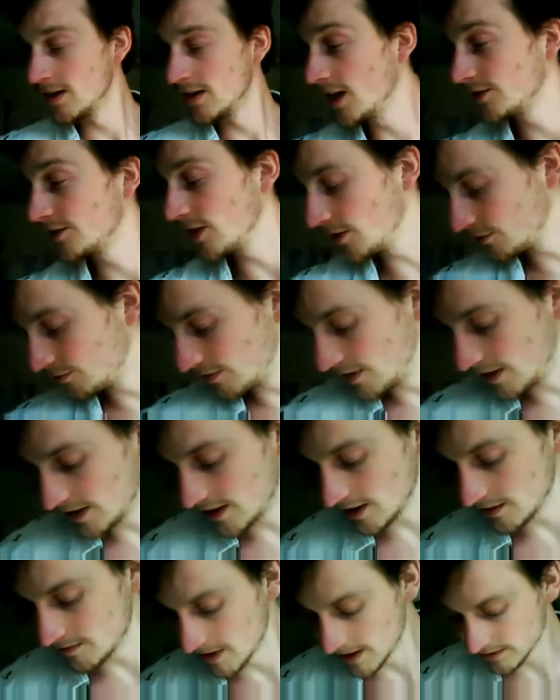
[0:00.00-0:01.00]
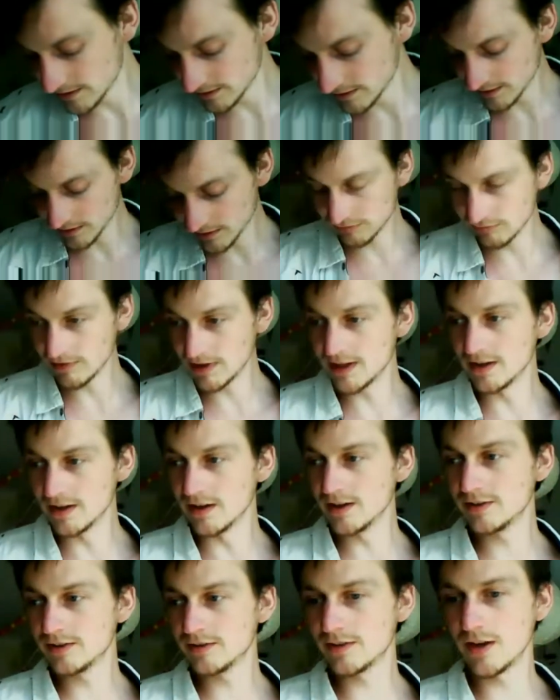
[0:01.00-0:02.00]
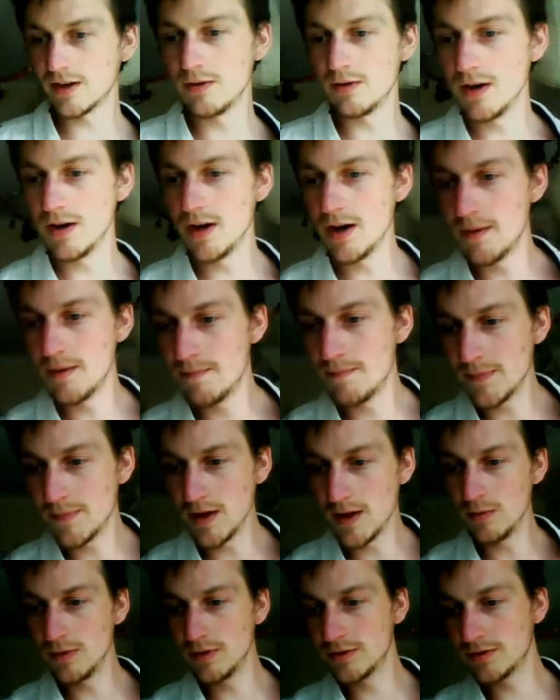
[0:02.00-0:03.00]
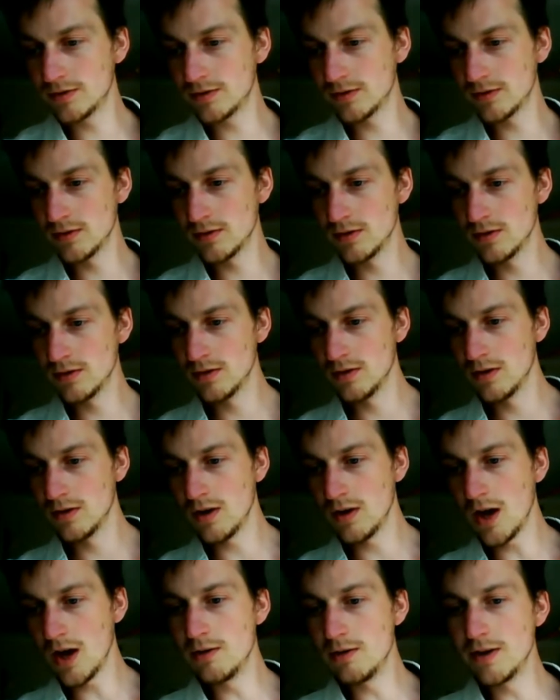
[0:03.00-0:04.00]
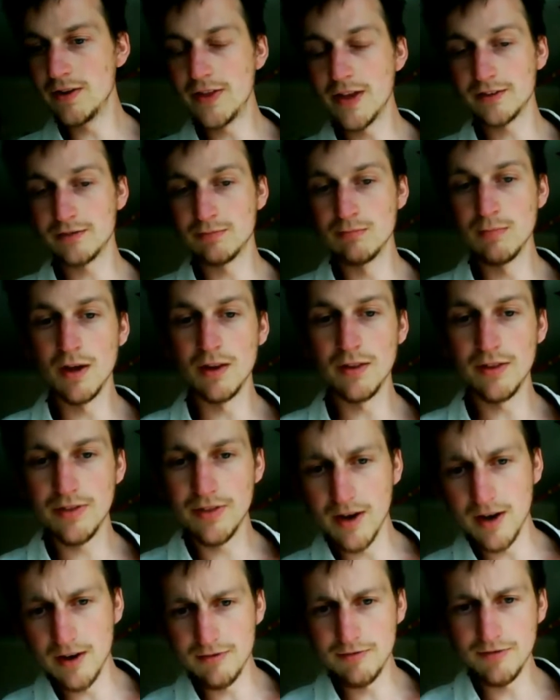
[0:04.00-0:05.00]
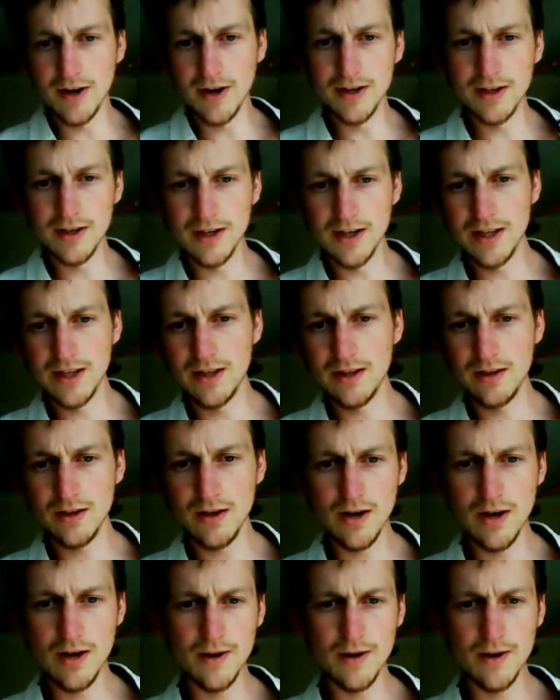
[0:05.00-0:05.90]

Yeah, stuff's really good, man. It's really nice. So it was only this month that I finally